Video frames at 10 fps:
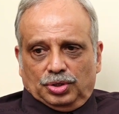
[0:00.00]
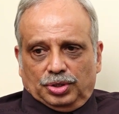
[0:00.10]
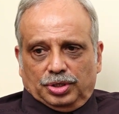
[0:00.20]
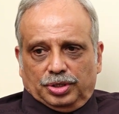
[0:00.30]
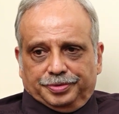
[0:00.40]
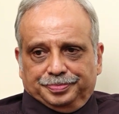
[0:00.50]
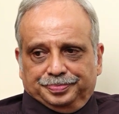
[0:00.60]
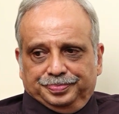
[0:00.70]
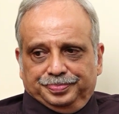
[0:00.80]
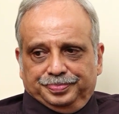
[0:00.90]

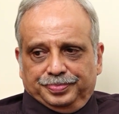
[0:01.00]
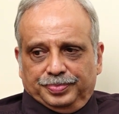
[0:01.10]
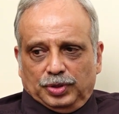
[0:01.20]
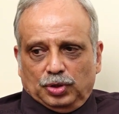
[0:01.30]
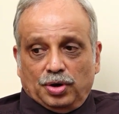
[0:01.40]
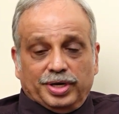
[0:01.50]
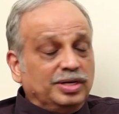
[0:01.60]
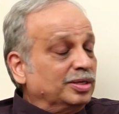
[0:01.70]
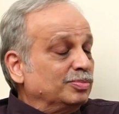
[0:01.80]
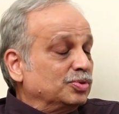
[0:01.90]
talk
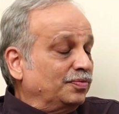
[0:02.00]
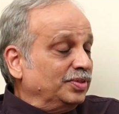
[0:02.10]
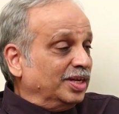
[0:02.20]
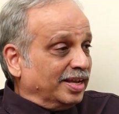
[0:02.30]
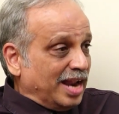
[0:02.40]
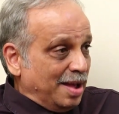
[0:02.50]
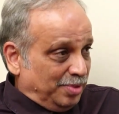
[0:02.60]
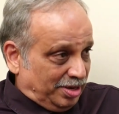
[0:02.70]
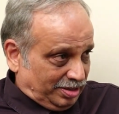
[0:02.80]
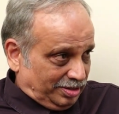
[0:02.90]
in terms of the
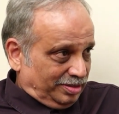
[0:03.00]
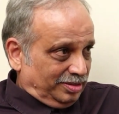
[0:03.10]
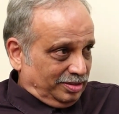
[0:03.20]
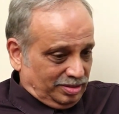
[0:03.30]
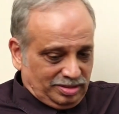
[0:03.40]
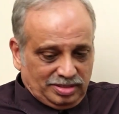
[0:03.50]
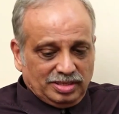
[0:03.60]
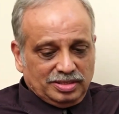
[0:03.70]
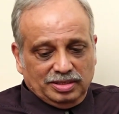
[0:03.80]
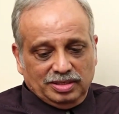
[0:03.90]
grammar, the
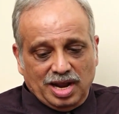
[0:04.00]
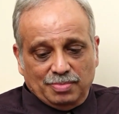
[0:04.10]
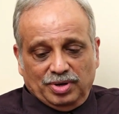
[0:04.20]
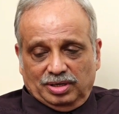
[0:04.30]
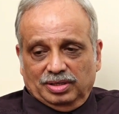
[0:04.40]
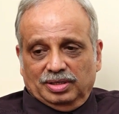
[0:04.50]
Sanskrit grammar,